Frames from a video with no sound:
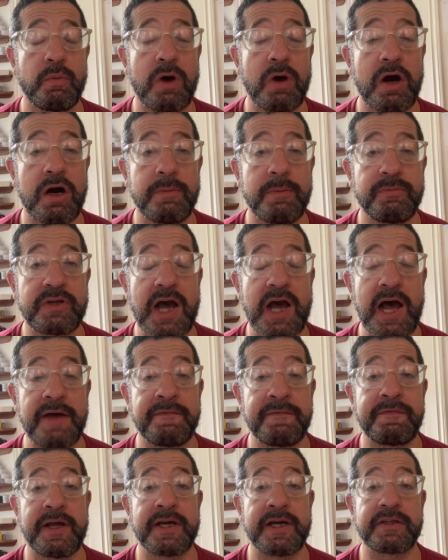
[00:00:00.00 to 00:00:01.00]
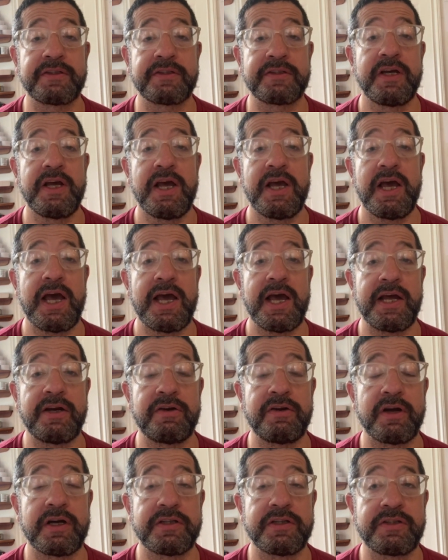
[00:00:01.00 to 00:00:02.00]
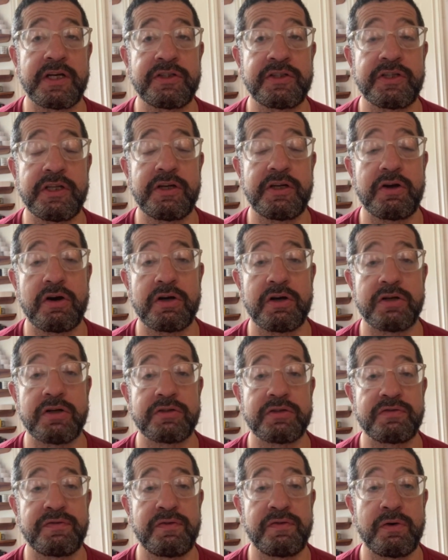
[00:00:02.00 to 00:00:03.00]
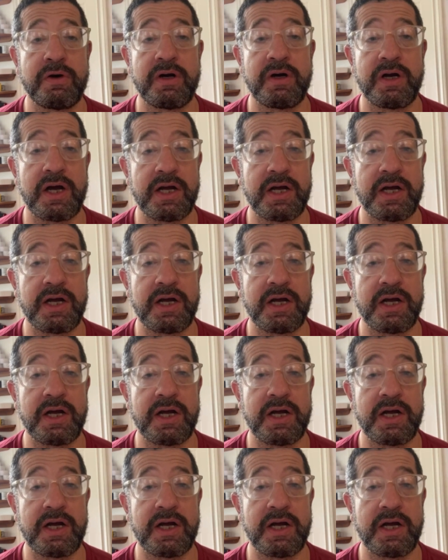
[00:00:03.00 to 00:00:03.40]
armed conflict, and essentially calls for